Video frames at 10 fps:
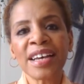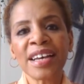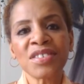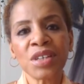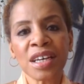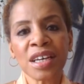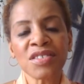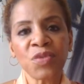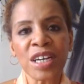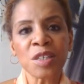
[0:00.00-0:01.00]
as,
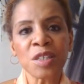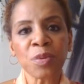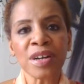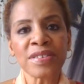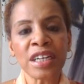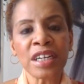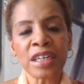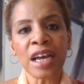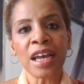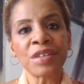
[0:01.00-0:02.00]
as vice
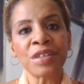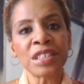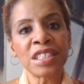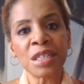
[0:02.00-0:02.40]
president, and I have a